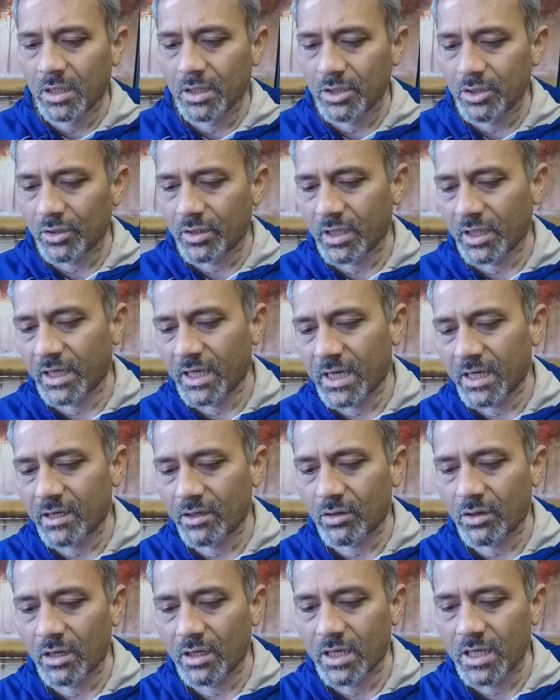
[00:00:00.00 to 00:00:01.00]
You can get
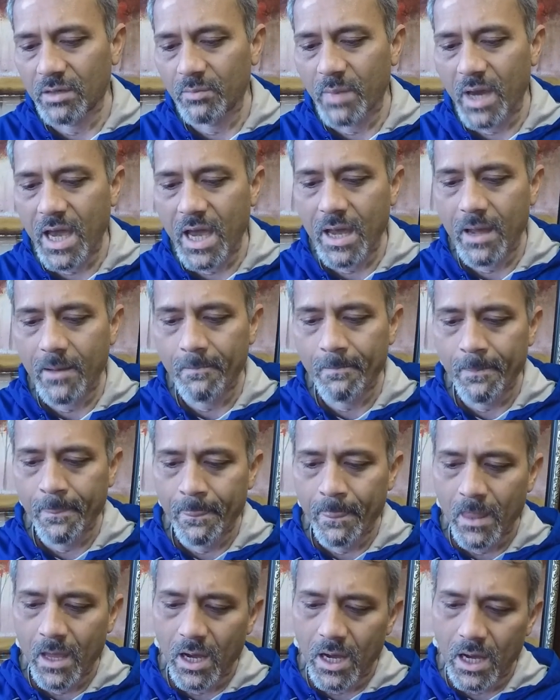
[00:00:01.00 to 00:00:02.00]
it on eBay,
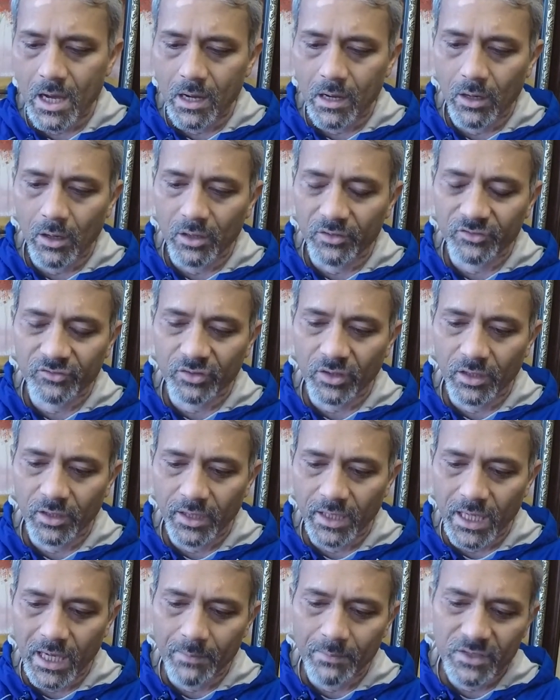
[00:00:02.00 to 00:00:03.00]
uh, or
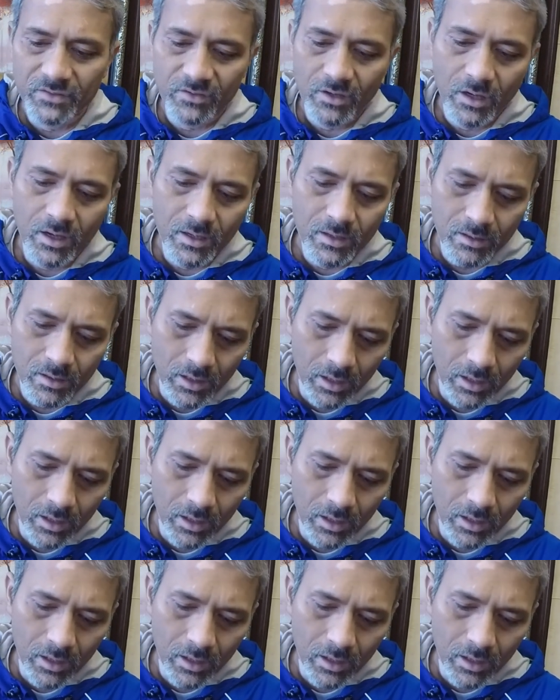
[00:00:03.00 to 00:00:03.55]
sorry, Amazon.